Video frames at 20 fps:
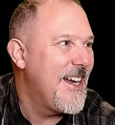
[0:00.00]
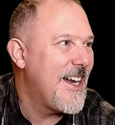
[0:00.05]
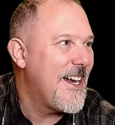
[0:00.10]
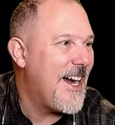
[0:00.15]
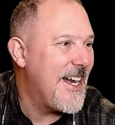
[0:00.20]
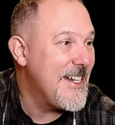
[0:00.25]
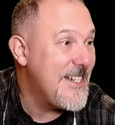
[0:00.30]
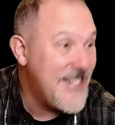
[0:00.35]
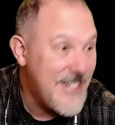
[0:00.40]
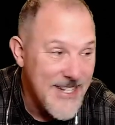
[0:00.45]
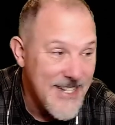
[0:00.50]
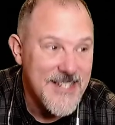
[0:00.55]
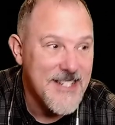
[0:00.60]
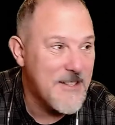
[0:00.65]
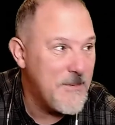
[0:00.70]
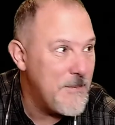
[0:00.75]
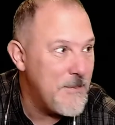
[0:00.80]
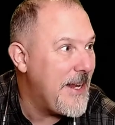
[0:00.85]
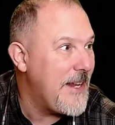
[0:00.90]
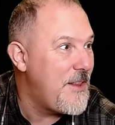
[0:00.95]
I just
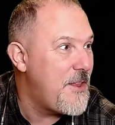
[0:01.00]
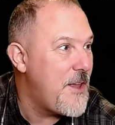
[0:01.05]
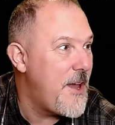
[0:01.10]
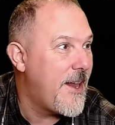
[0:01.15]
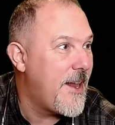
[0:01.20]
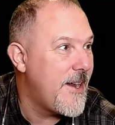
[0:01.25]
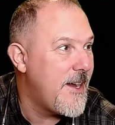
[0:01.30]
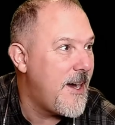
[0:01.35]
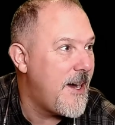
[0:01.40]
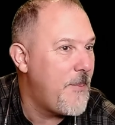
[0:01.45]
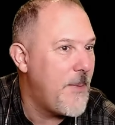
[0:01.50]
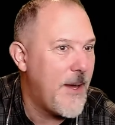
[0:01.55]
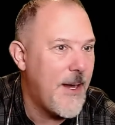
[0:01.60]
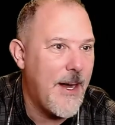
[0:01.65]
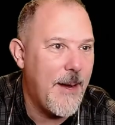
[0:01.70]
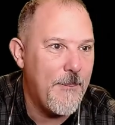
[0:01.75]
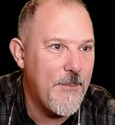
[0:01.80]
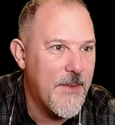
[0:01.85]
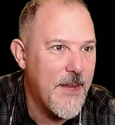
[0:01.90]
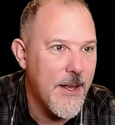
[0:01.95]
made that up.
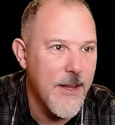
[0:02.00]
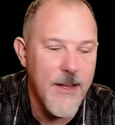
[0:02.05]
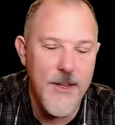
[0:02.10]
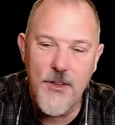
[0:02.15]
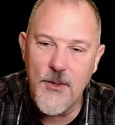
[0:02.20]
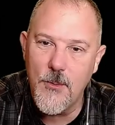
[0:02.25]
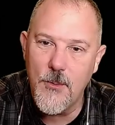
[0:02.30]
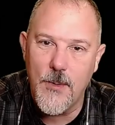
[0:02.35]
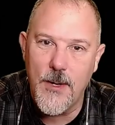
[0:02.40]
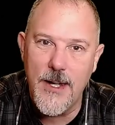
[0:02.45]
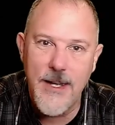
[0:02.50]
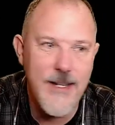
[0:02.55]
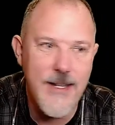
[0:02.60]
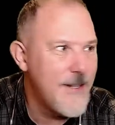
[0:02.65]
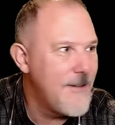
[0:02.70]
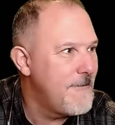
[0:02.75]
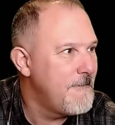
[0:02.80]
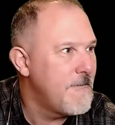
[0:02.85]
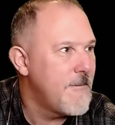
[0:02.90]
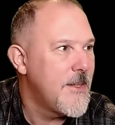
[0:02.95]
I'm telling you what,
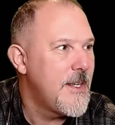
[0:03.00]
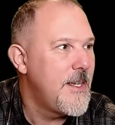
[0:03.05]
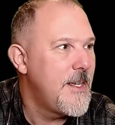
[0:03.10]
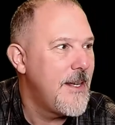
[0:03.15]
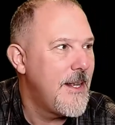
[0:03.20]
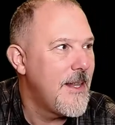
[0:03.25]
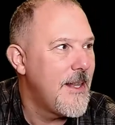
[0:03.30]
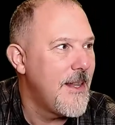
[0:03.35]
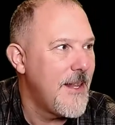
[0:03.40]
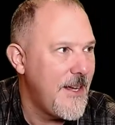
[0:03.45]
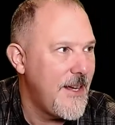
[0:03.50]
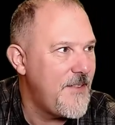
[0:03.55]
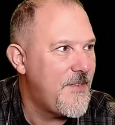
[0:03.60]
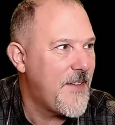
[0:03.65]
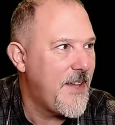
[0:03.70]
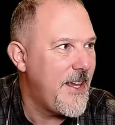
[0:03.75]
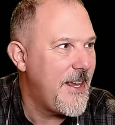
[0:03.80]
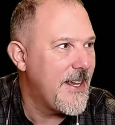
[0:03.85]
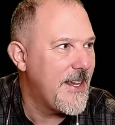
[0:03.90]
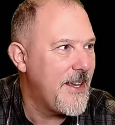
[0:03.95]
life
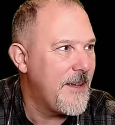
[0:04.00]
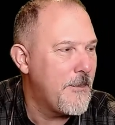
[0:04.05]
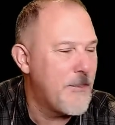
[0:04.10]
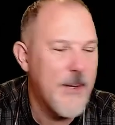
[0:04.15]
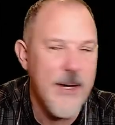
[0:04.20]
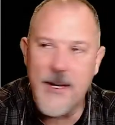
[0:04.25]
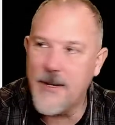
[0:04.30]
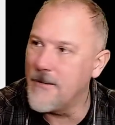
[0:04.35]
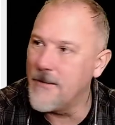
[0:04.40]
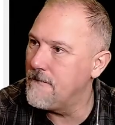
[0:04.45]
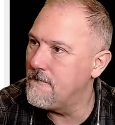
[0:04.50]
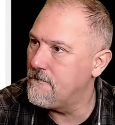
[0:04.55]
can't get better.